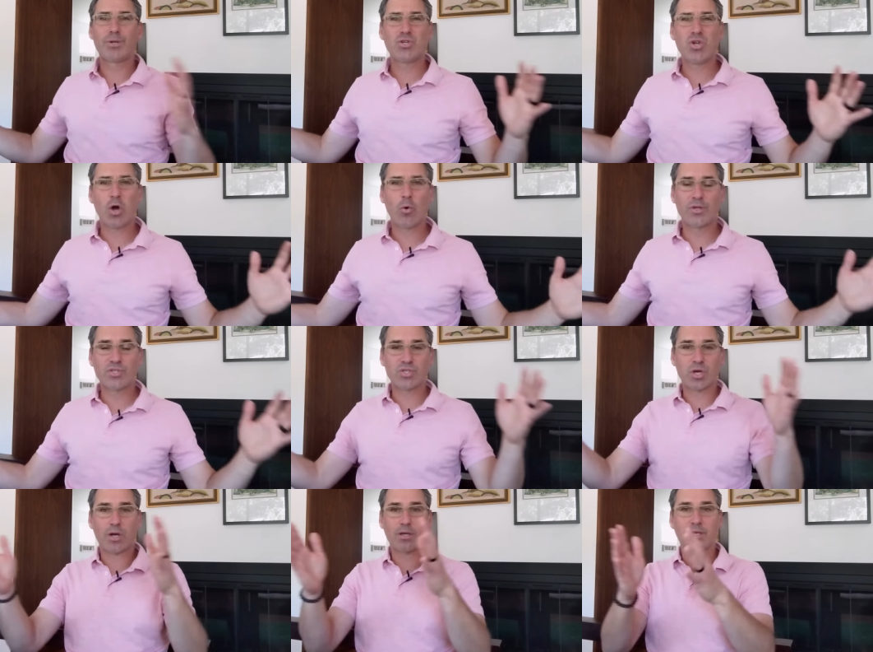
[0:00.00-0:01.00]
But no one's
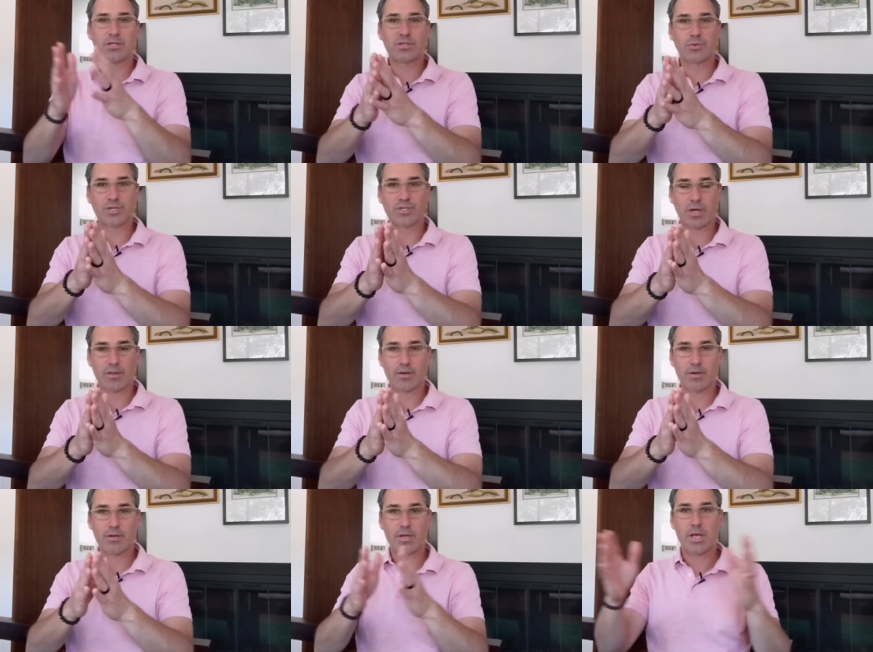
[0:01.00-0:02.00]
talking to each
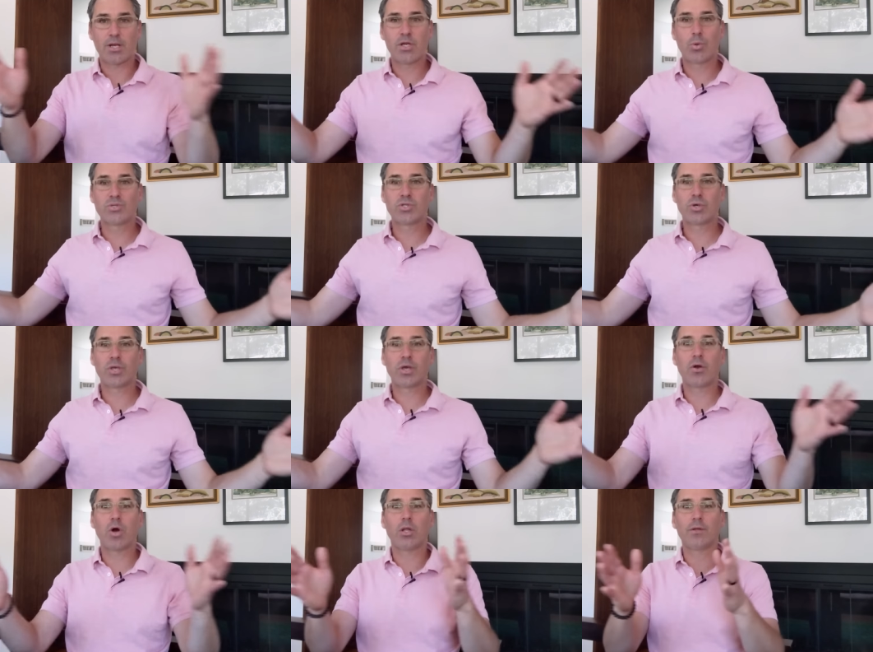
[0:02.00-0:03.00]
other, and no one's looking
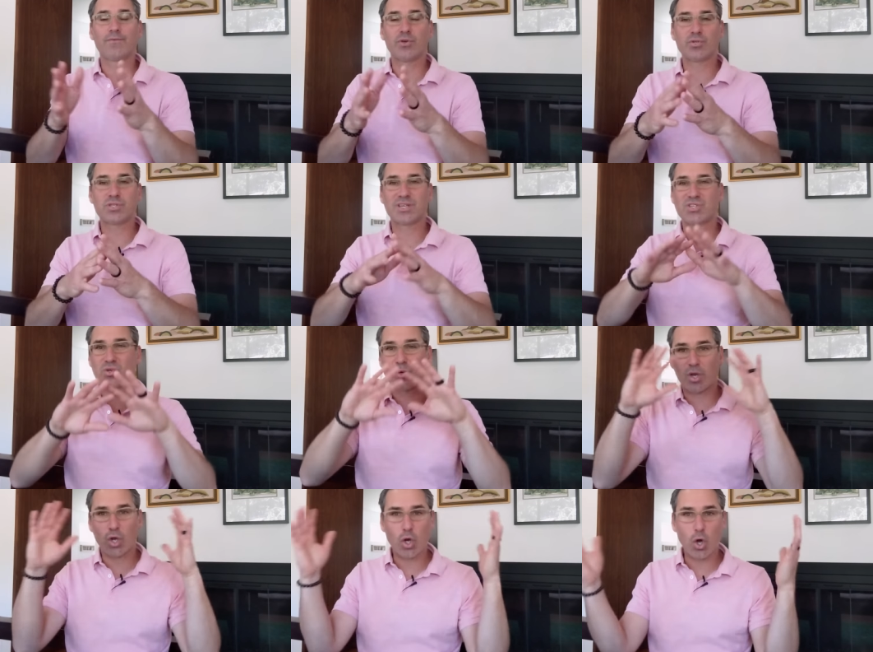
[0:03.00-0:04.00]
at all of those things, so
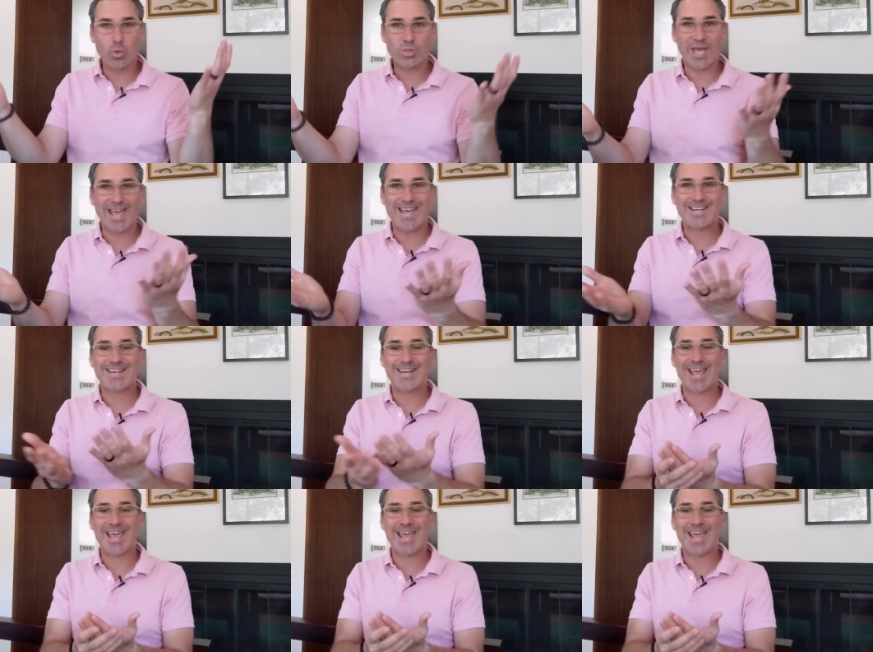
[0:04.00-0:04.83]
it goes hand in